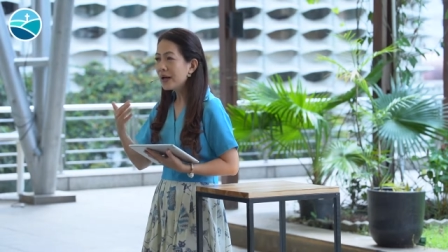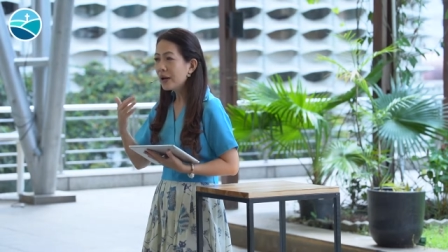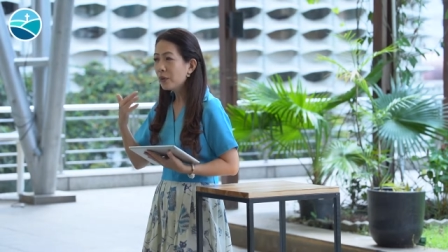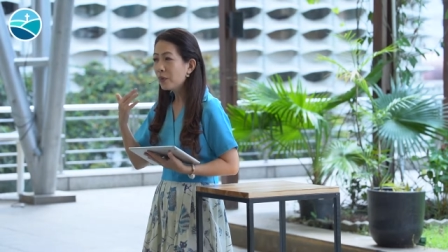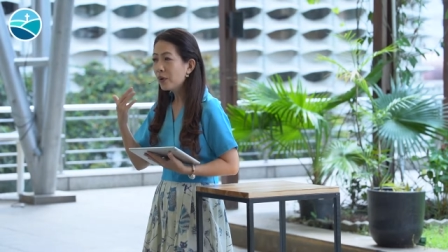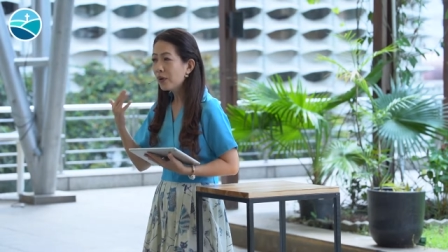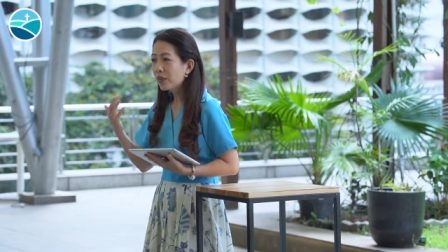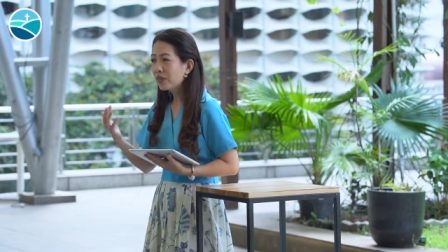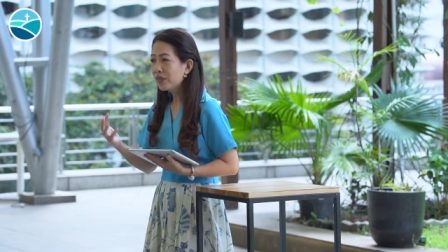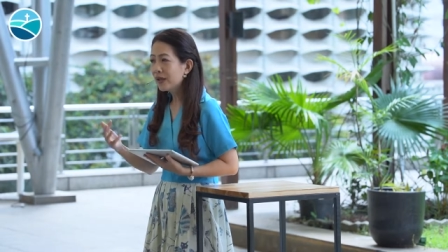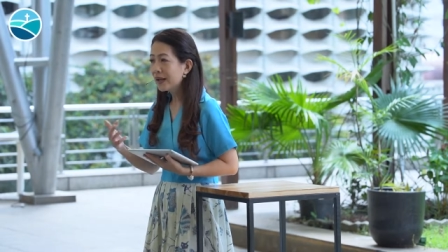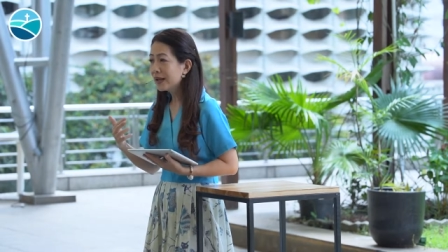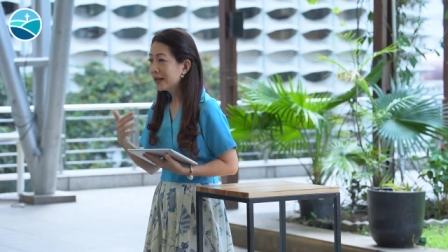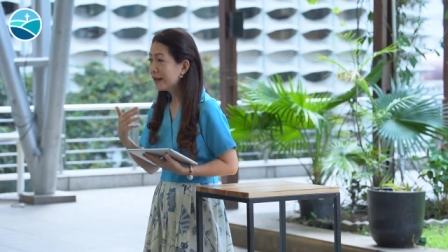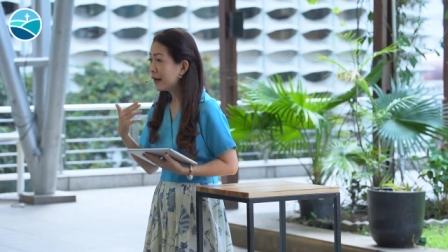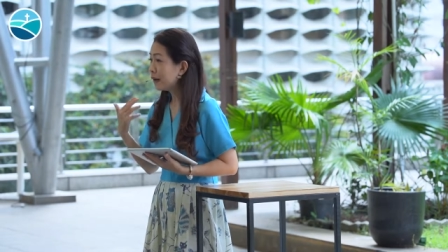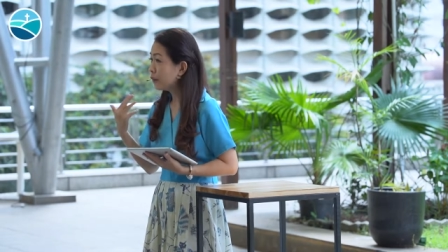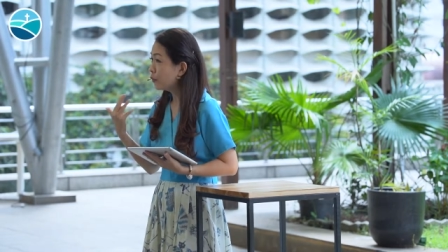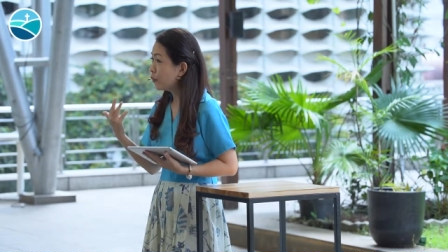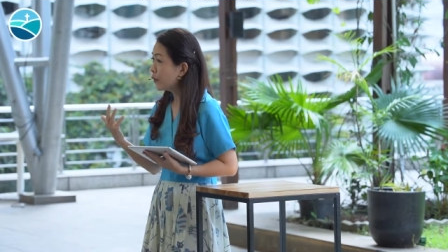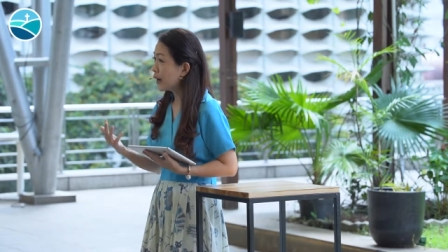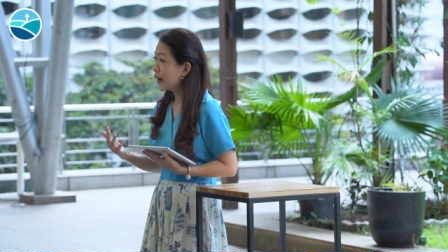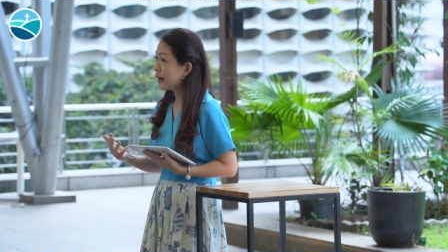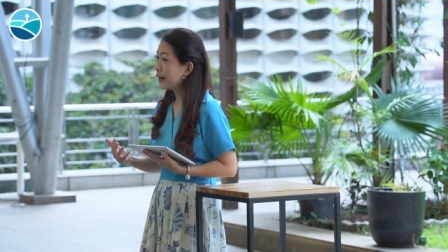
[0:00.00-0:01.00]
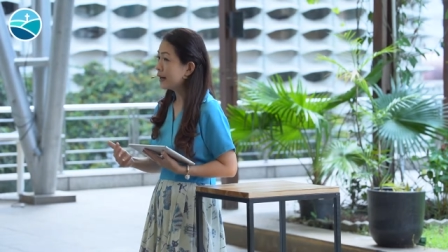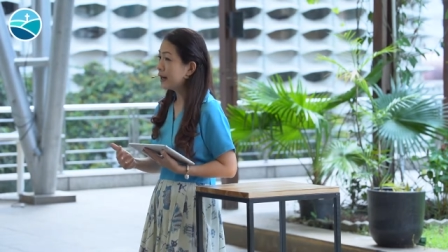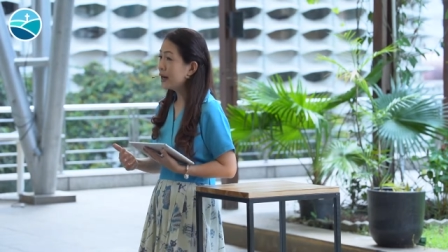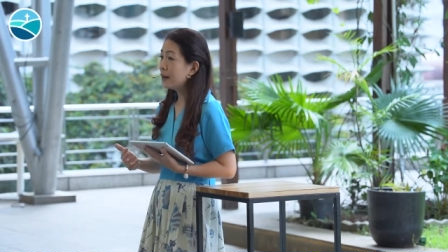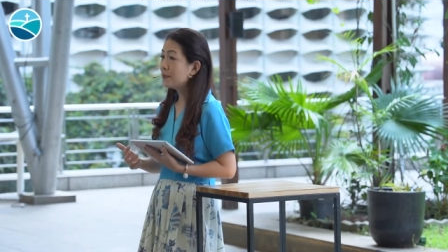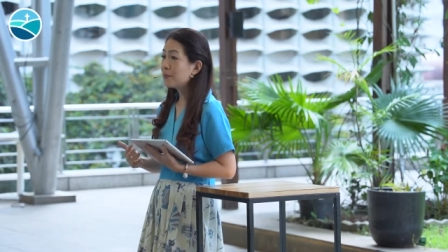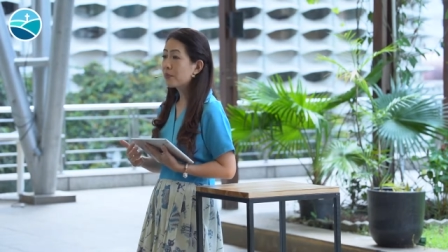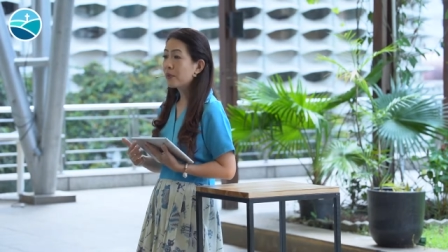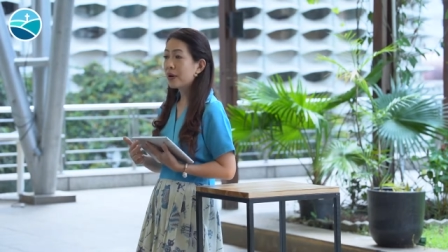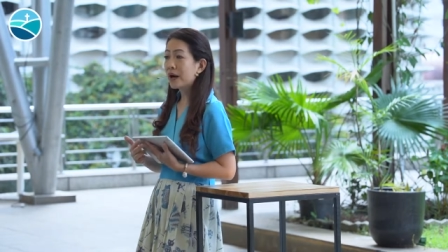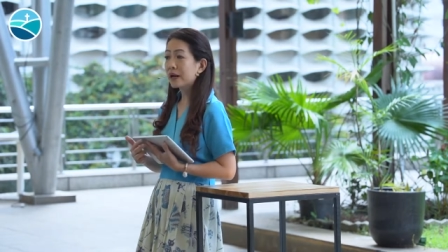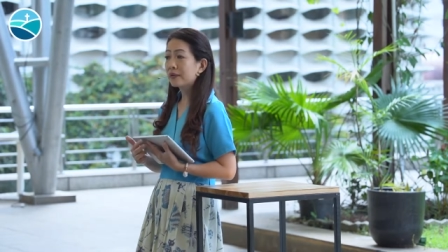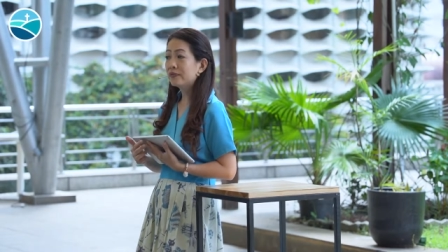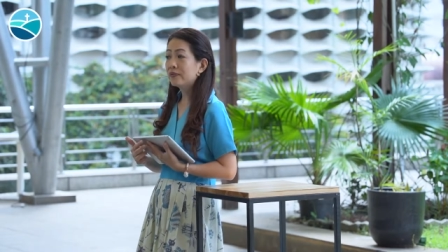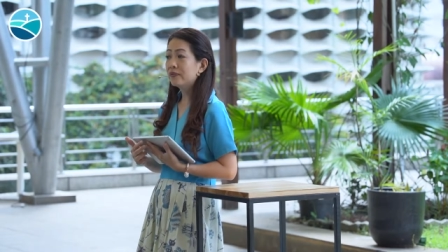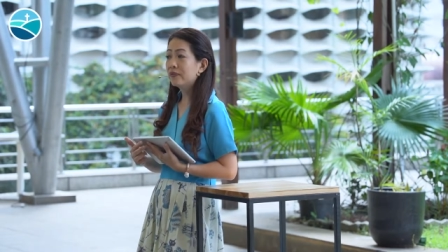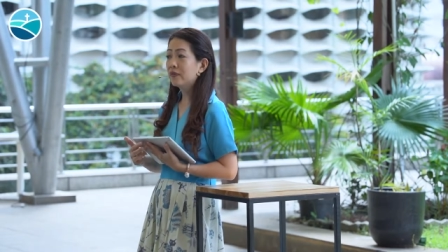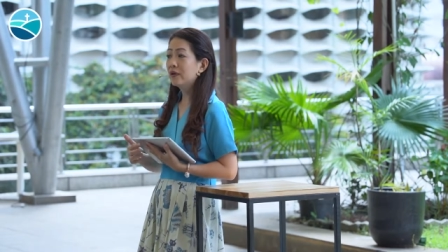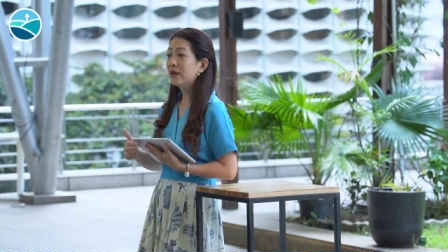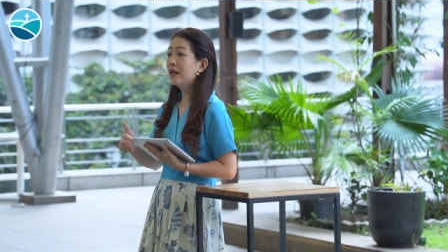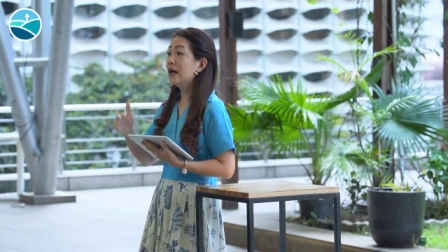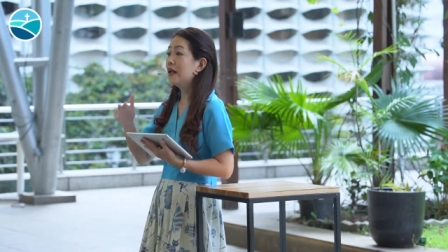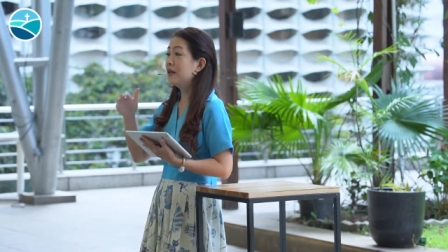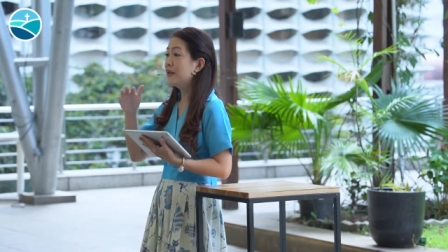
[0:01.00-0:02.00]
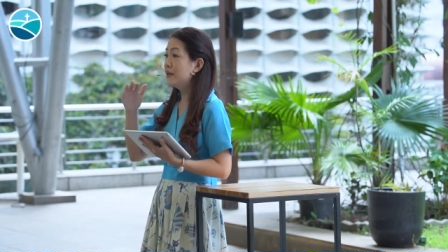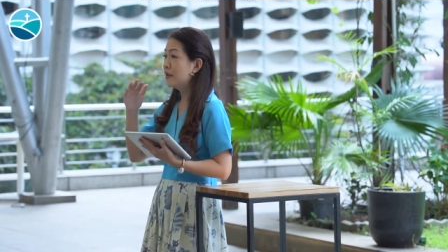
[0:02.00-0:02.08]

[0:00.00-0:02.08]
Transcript: that we think that we are not prideful,